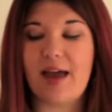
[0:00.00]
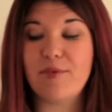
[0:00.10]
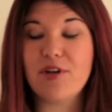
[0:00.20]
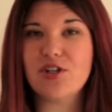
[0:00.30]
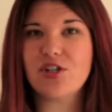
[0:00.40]
I'm
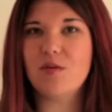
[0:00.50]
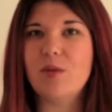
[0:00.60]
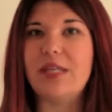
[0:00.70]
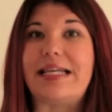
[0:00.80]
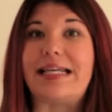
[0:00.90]
gonna show you
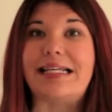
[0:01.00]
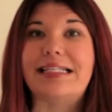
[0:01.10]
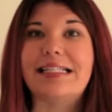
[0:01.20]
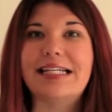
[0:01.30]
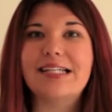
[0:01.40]
the
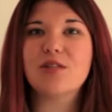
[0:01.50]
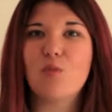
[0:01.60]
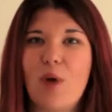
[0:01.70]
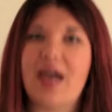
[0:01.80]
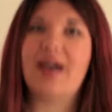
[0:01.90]
easiest
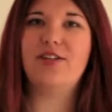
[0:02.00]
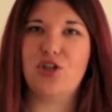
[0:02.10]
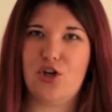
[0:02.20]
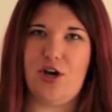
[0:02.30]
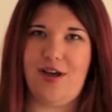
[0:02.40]
way
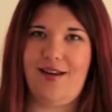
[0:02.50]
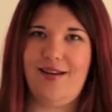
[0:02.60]
to cook it.